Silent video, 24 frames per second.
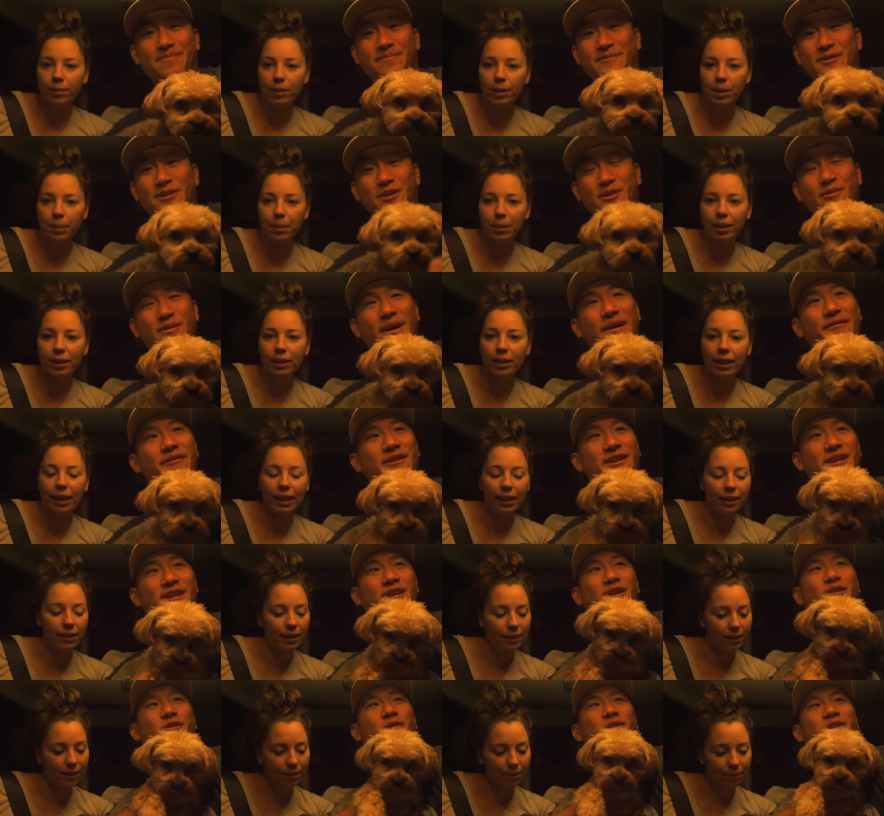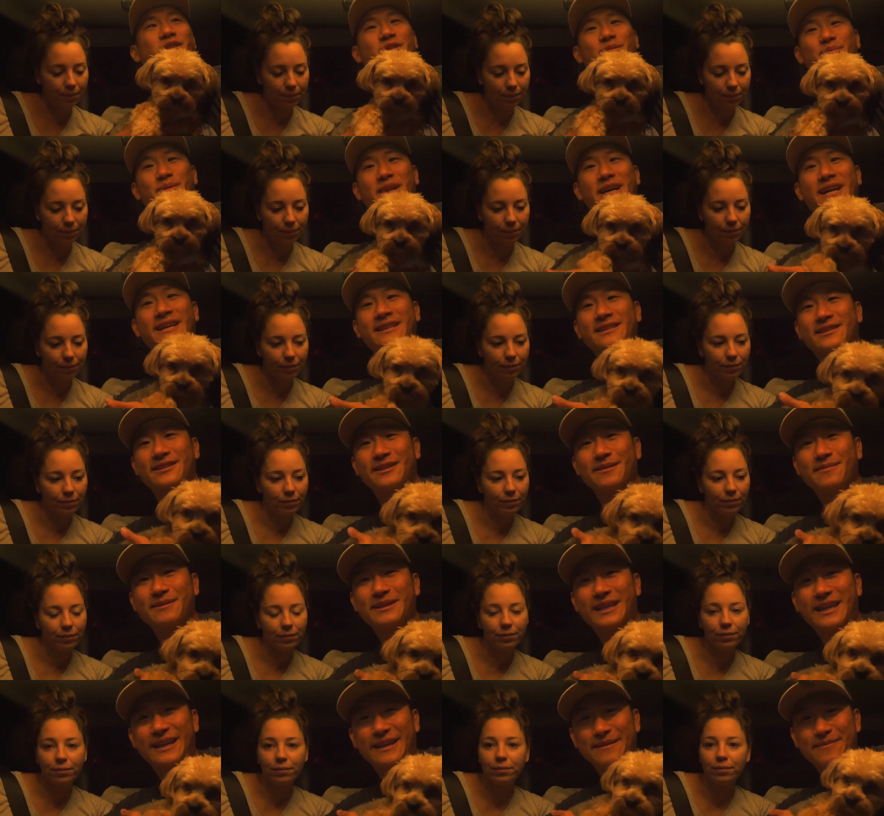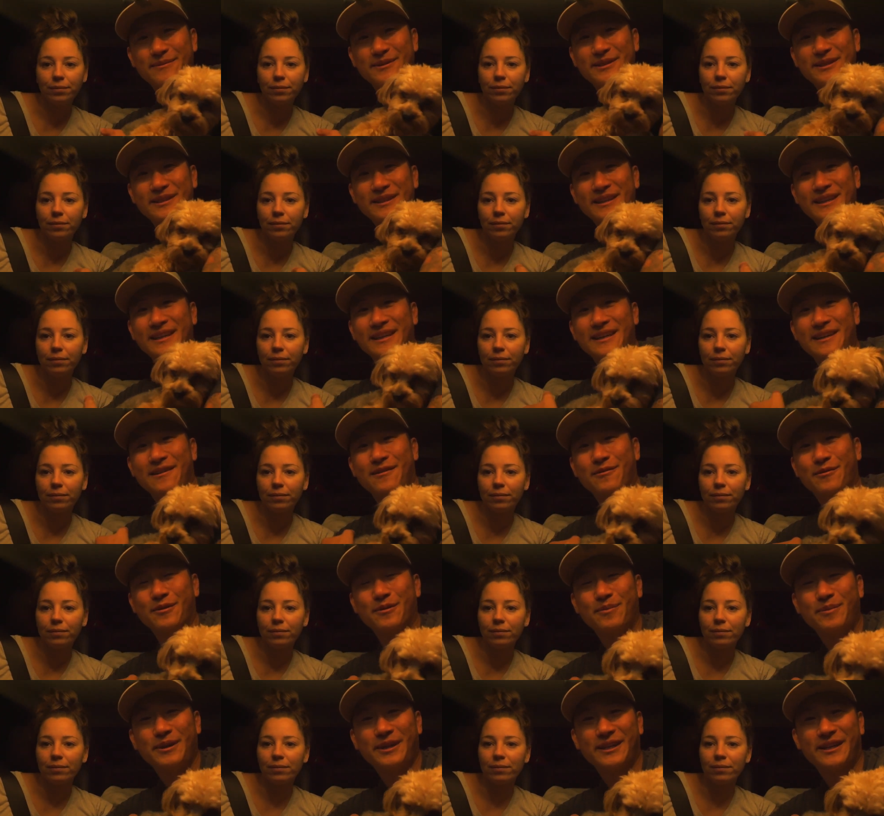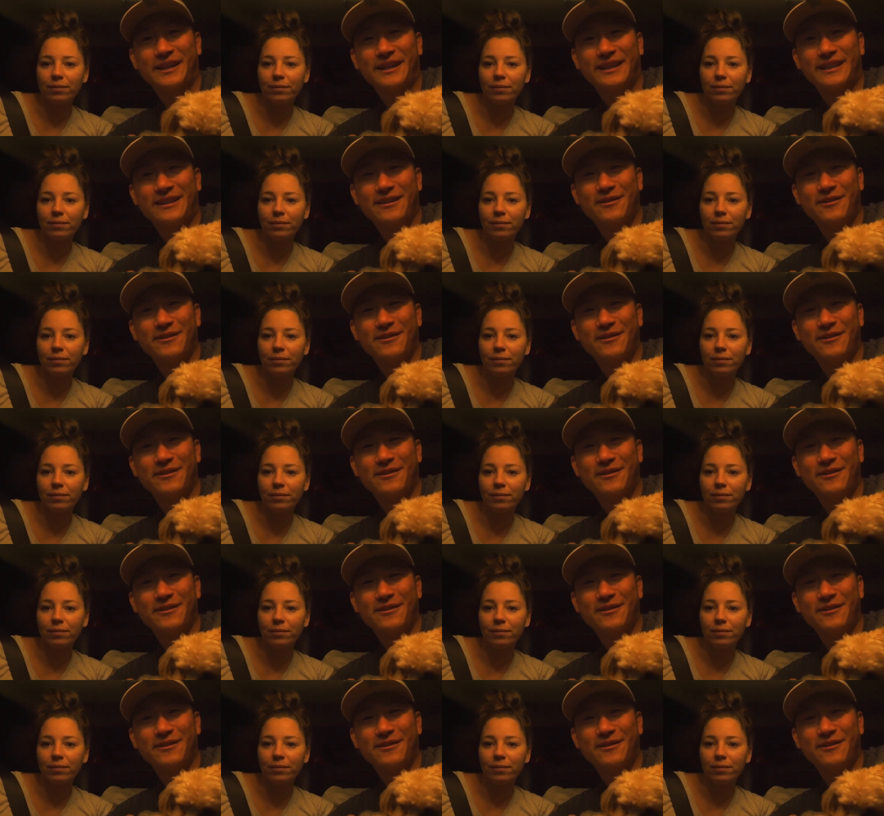Speaker 1: do everything according to plan, and sometimes we'll be like,